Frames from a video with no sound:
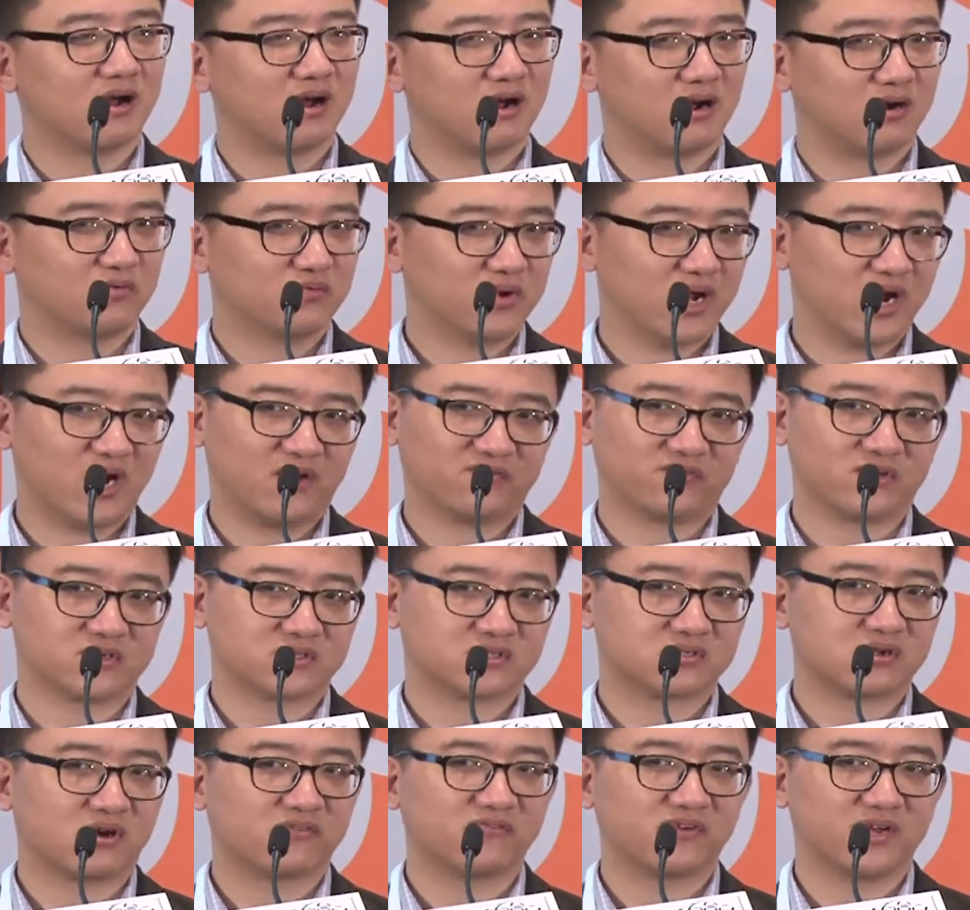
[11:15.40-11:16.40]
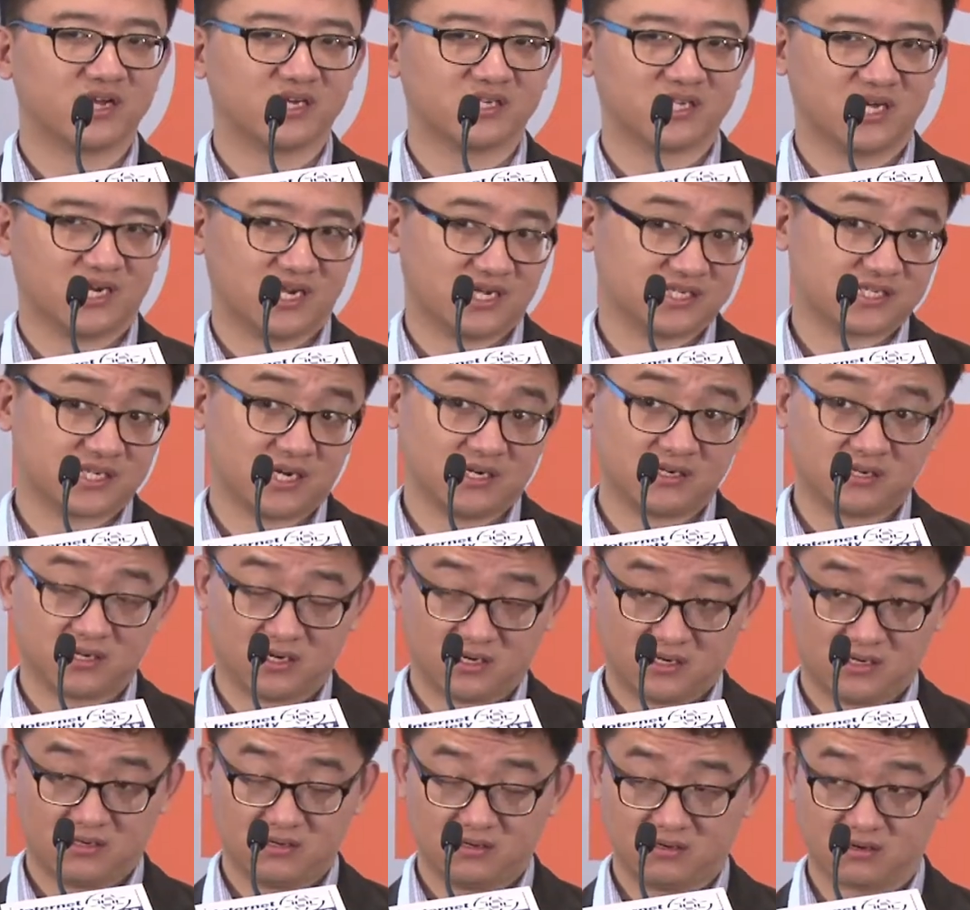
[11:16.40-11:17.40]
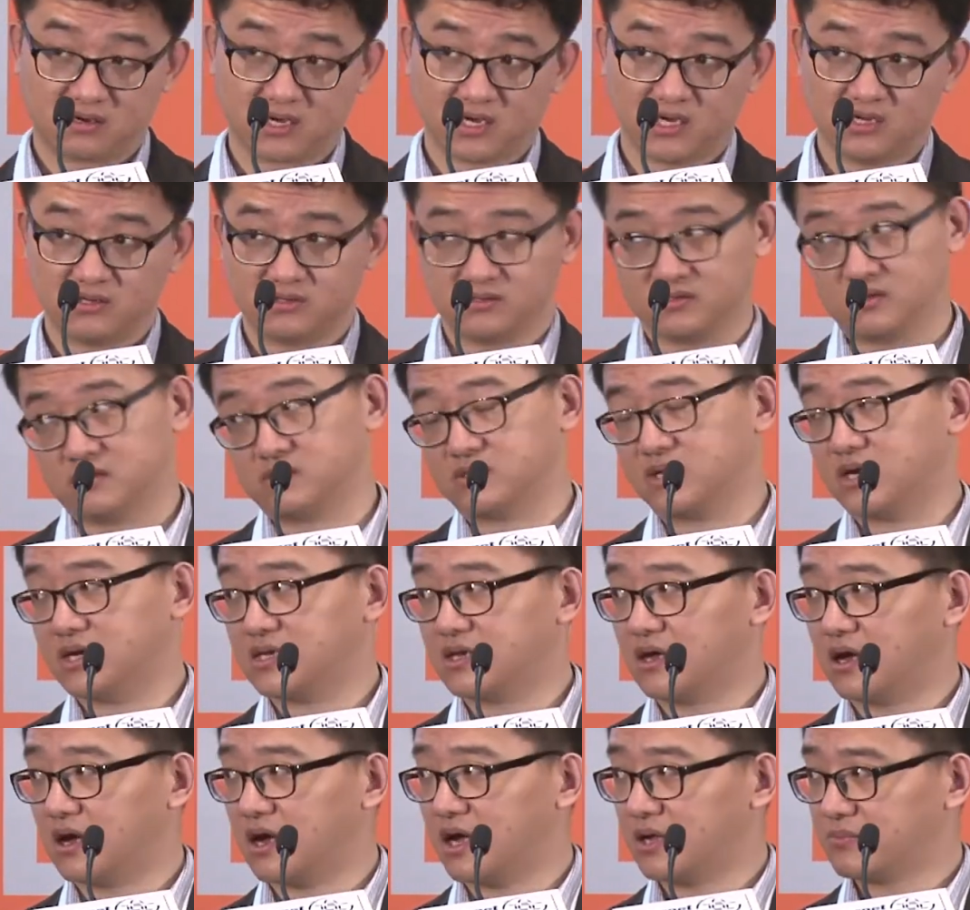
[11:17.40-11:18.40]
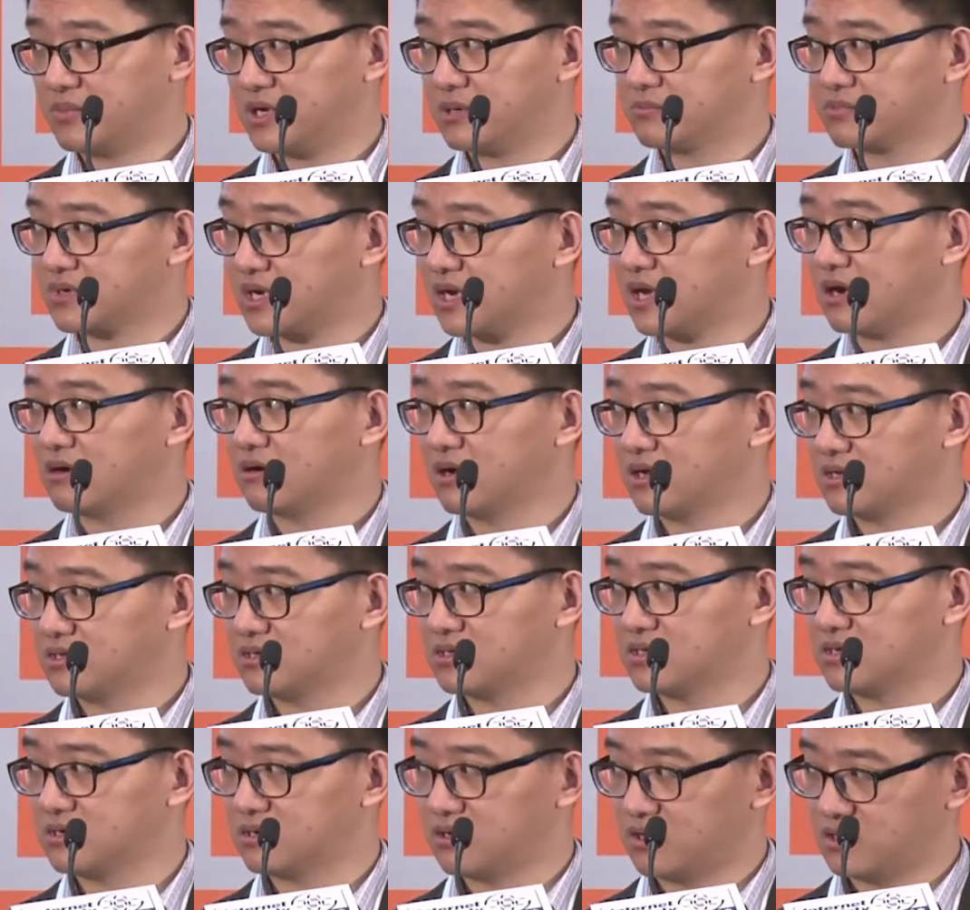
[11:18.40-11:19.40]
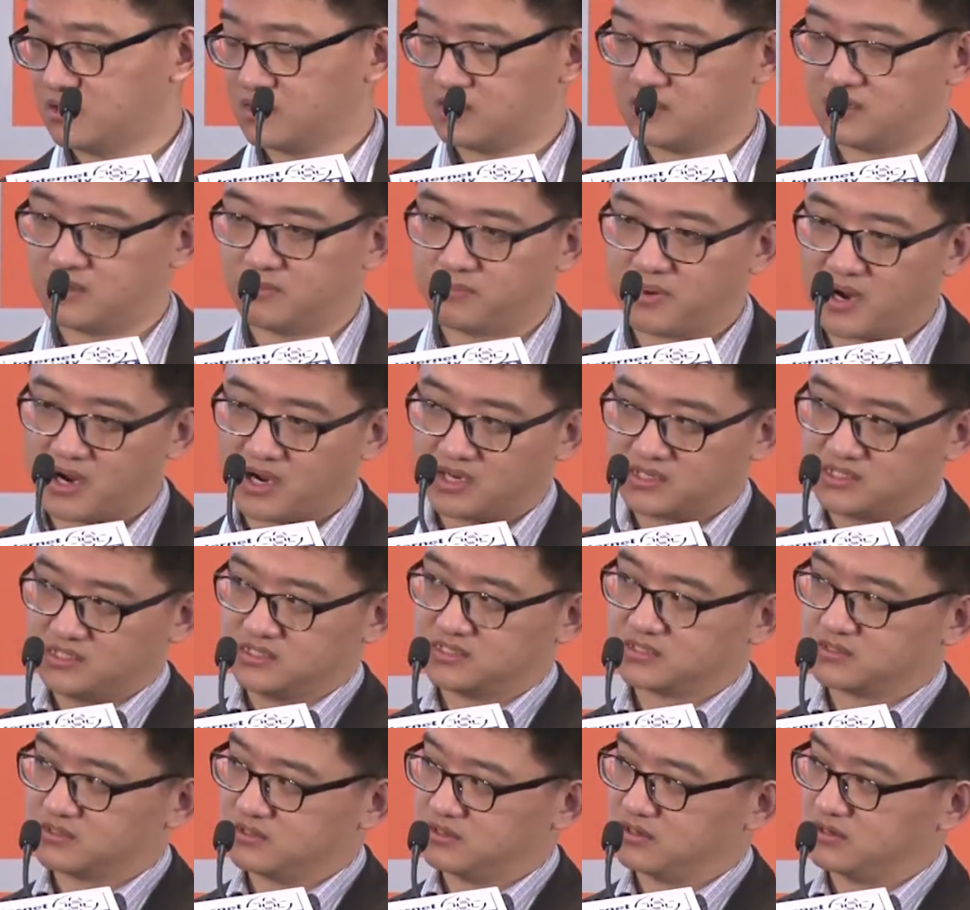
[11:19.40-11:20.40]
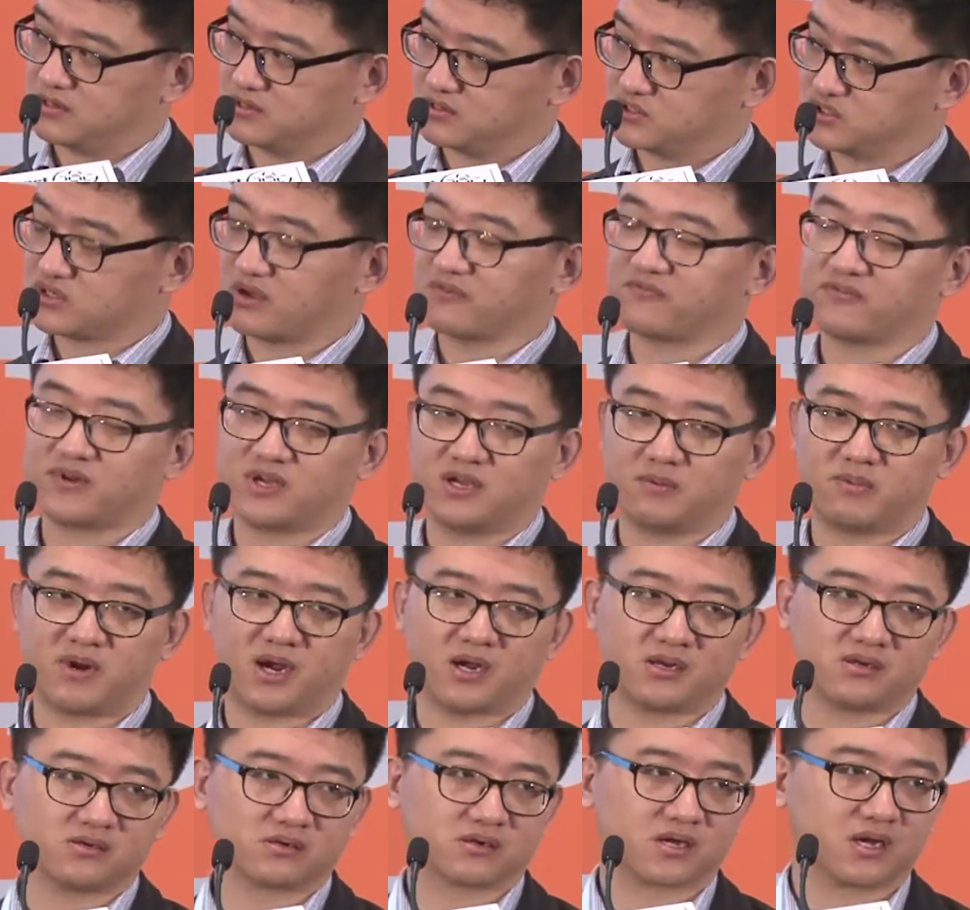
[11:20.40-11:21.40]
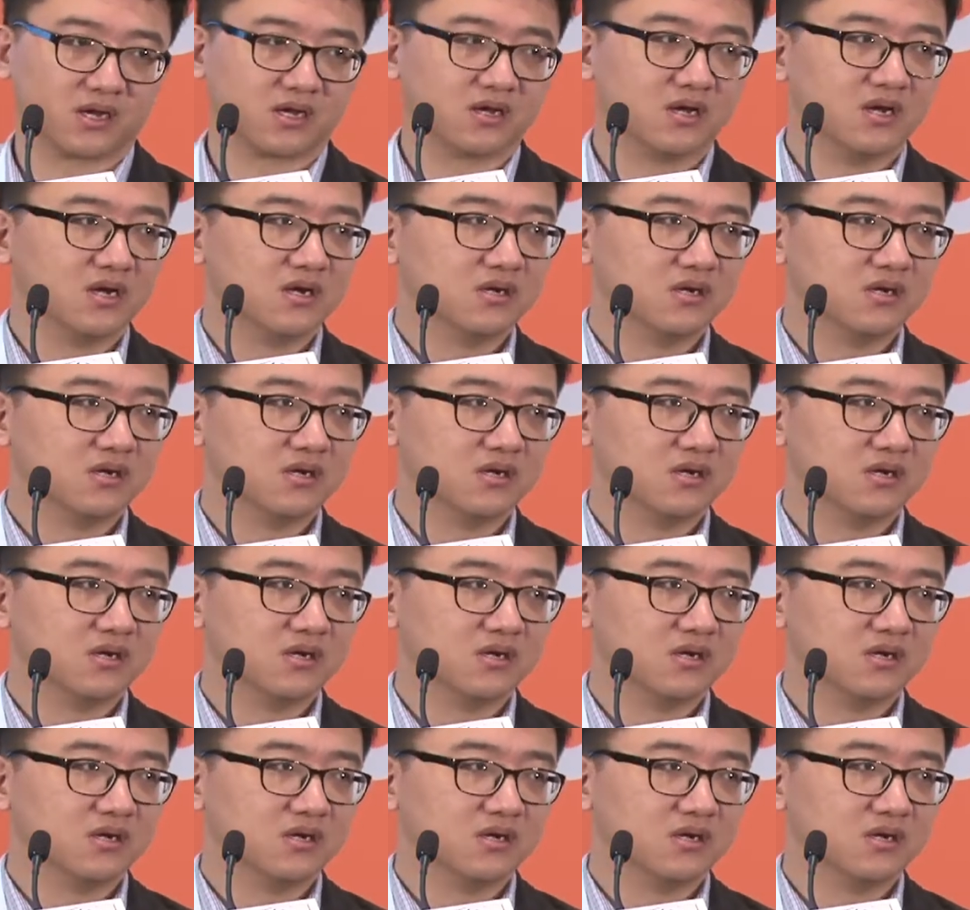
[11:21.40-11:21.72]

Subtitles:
we have the software data center, okay? You know that IBM Cloud, another part is the software part, okay?